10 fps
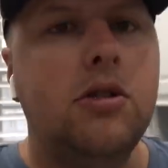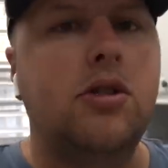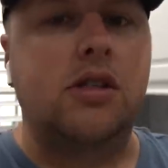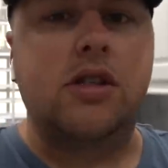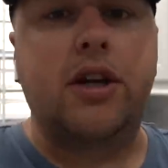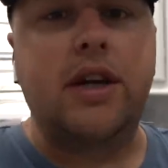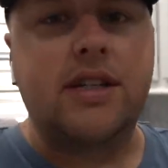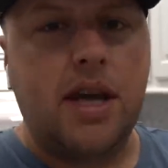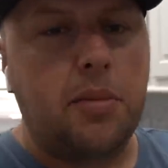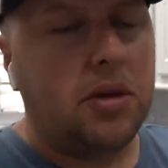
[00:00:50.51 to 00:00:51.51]
So this is a good
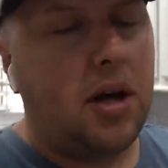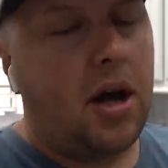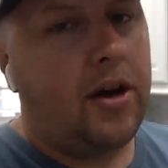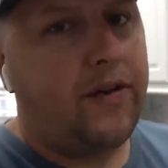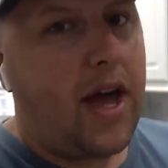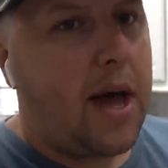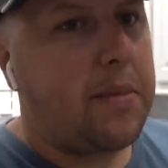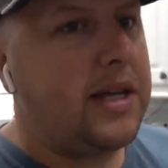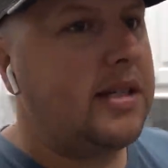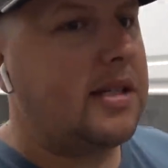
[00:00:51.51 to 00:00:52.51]
example of
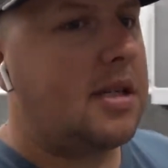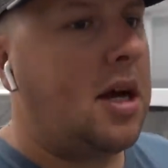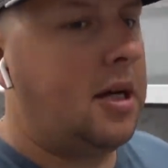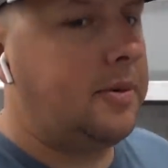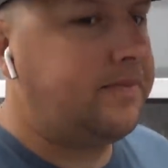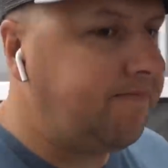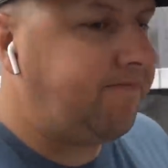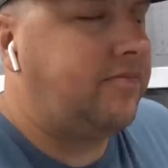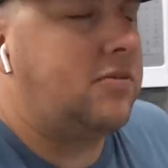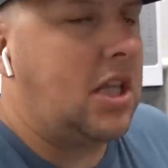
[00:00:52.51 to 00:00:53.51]
Abby's
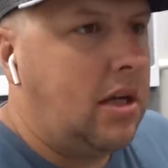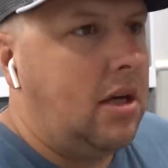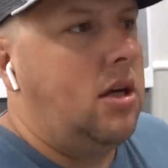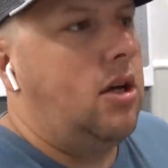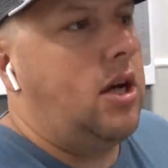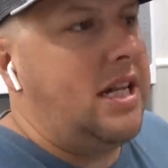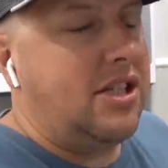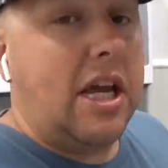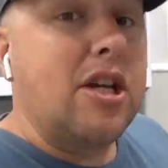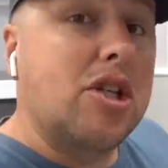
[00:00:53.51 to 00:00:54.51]

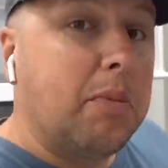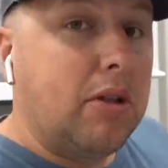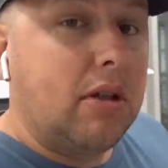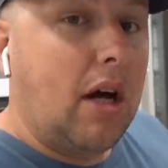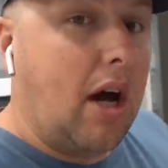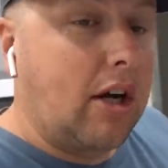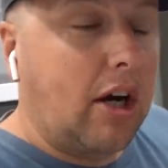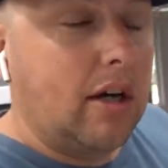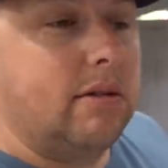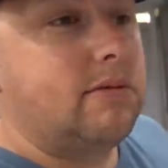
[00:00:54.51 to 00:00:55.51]
insatiable
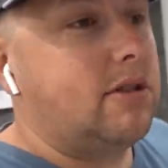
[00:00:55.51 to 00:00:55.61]
hunger.